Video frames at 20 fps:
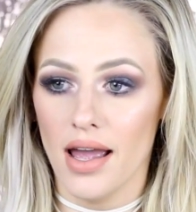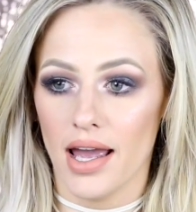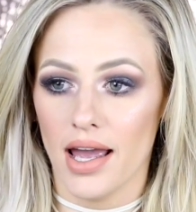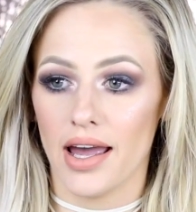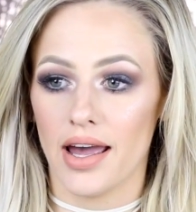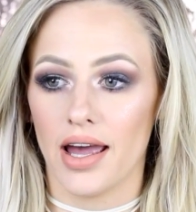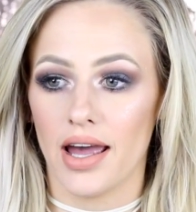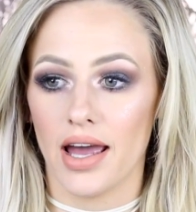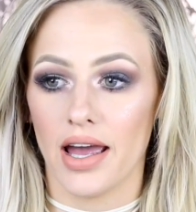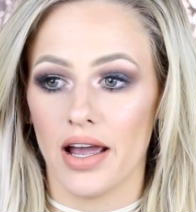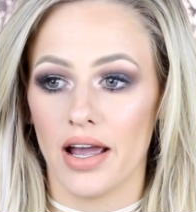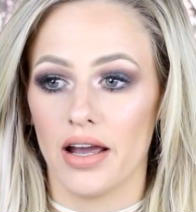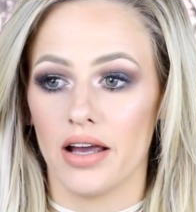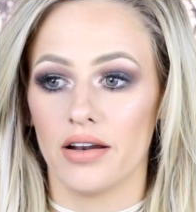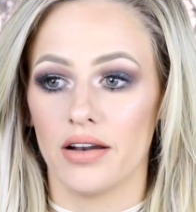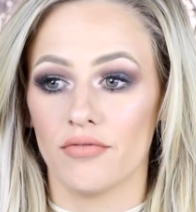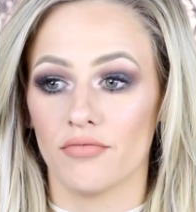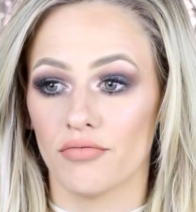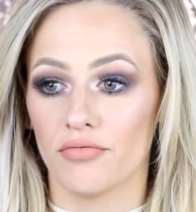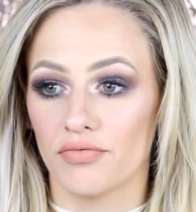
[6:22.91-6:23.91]

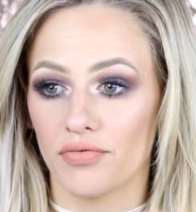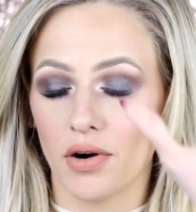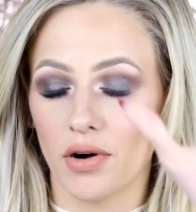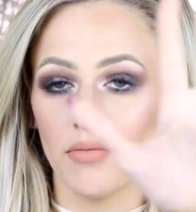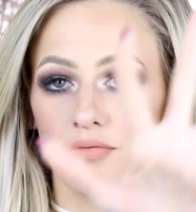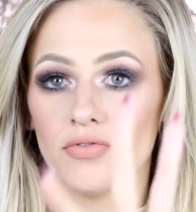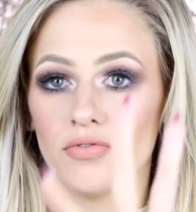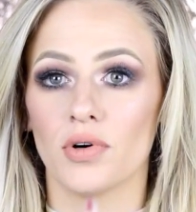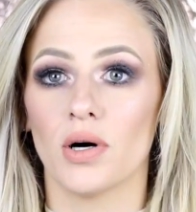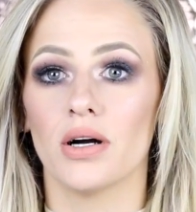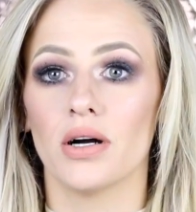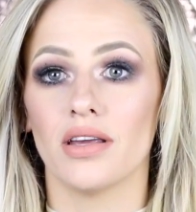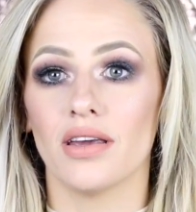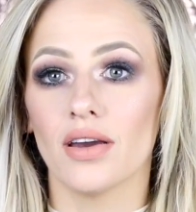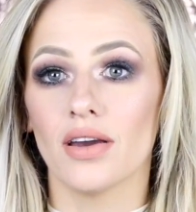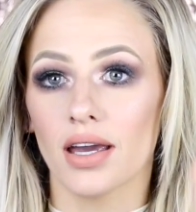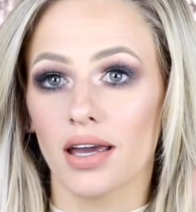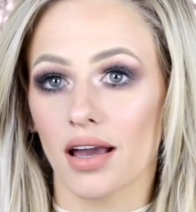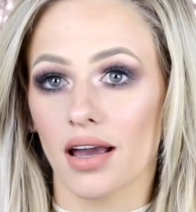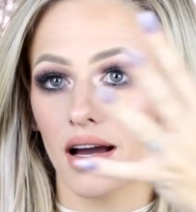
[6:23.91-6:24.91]
and from far
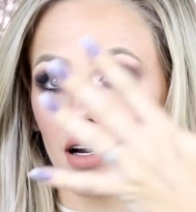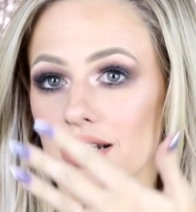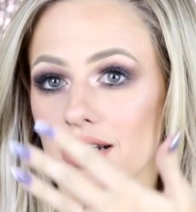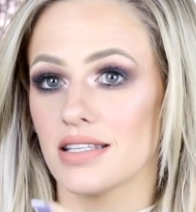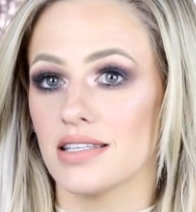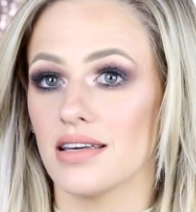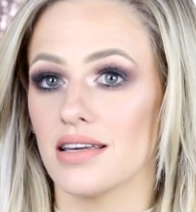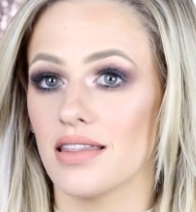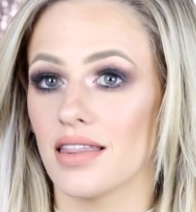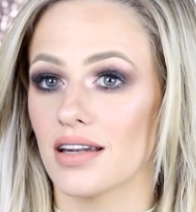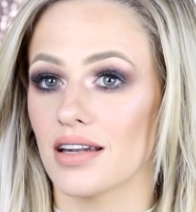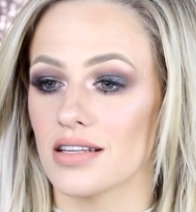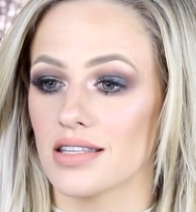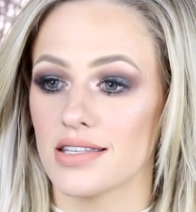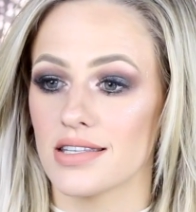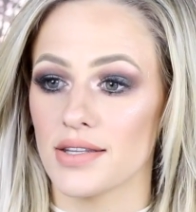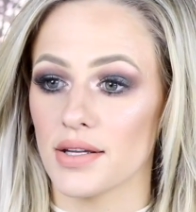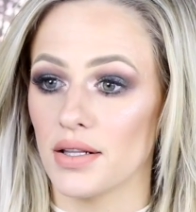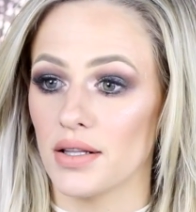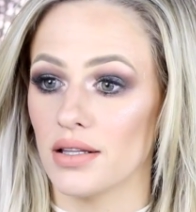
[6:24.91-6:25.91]
you can kind of see that it
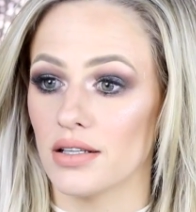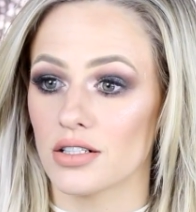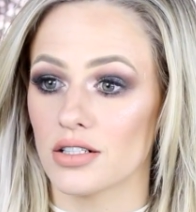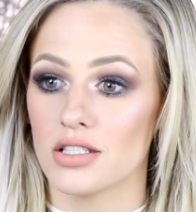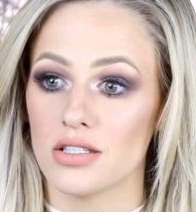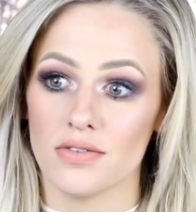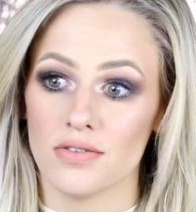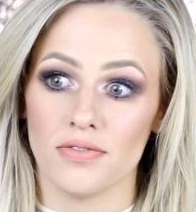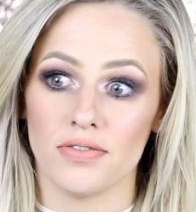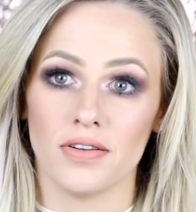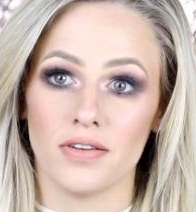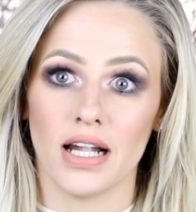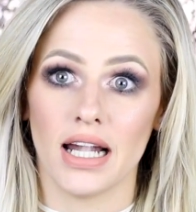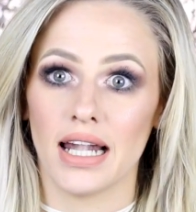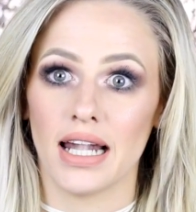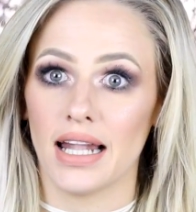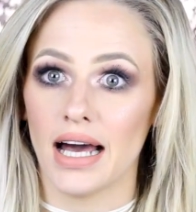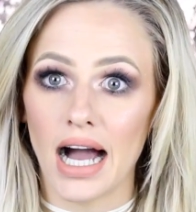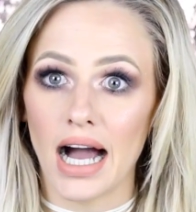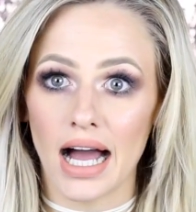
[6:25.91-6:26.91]
still looks
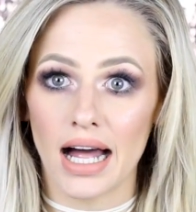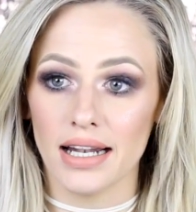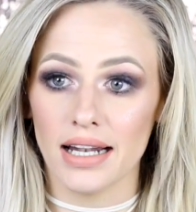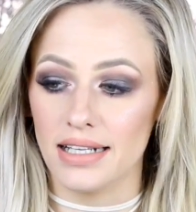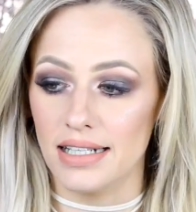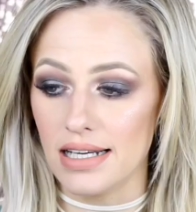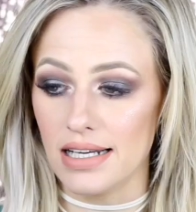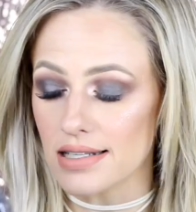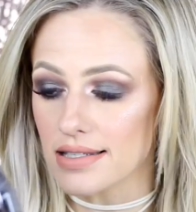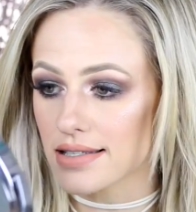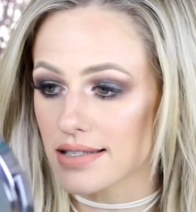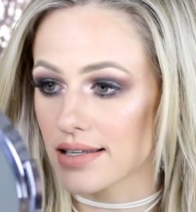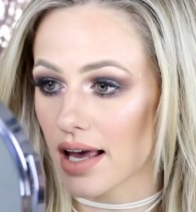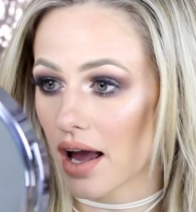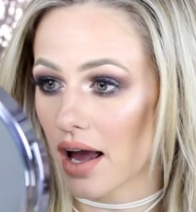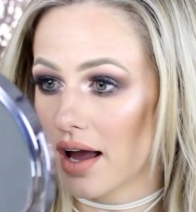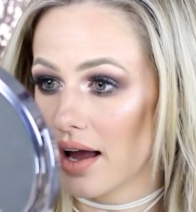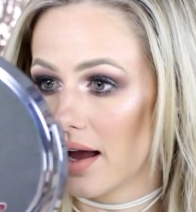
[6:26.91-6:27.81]
flawless.